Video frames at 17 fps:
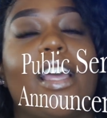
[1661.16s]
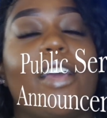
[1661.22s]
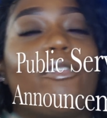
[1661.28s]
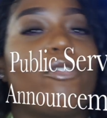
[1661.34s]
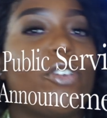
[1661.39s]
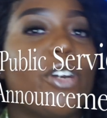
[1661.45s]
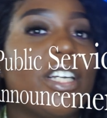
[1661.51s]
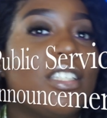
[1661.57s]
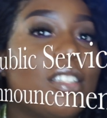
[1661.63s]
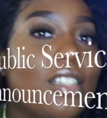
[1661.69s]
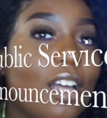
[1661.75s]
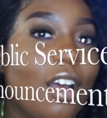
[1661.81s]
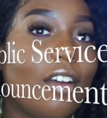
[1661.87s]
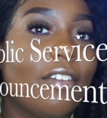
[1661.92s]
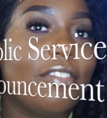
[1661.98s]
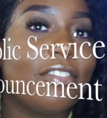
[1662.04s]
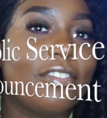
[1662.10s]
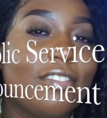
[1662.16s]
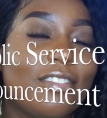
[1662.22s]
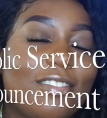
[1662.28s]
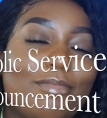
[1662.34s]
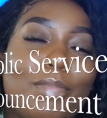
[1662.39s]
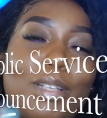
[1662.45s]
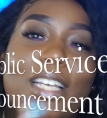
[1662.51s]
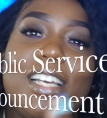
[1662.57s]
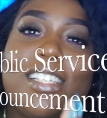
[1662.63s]
that freak stuff,
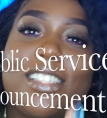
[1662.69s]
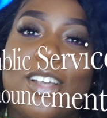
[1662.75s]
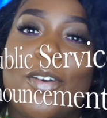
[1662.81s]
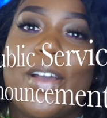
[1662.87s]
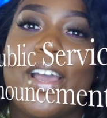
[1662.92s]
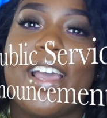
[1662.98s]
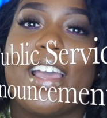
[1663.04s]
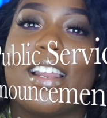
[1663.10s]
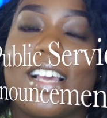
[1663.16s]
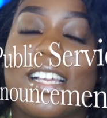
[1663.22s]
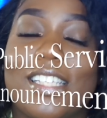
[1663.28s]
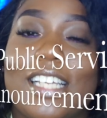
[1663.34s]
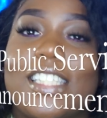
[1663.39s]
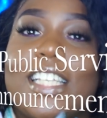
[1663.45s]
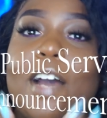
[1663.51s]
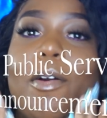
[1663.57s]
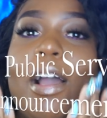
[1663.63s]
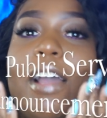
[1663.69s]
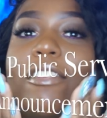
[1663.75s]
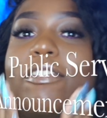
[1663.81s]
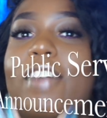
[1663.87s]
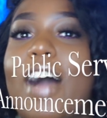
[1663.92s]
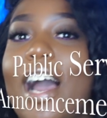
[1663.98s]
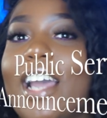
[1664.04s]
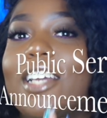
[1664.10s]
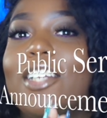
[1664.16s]
please go ahead, because that's how I
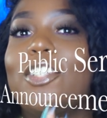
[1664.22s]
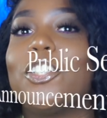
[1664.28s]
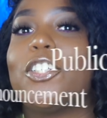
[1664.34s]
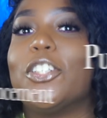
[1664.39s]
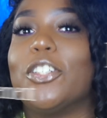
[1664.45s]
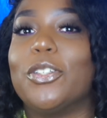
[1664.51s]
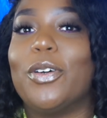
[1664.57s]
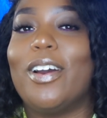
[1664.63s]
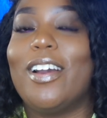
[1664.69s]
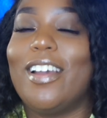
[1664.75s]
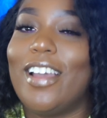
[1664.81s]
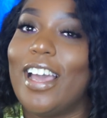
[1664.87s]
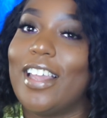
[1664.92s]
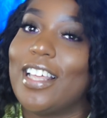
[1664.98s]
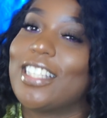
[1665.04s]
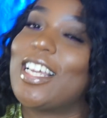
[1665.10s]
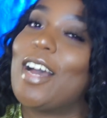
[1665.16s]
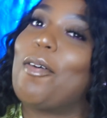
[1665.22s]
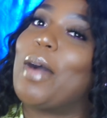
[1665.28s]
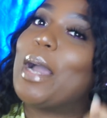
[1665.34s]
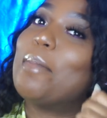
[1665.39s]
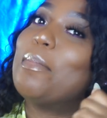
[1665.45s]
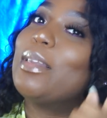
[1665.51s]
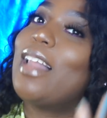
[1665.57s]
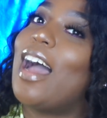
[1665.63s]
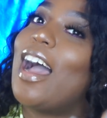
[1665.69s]
find you and that's how I
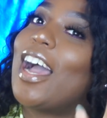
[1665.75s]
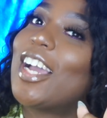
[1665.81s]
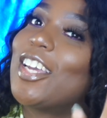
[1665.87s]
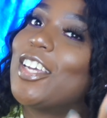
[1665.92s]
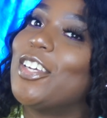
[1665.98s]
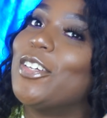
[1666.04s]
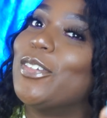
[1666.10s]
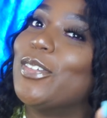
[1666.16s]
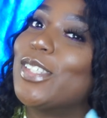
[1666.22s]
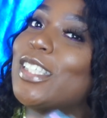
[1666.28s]
block you.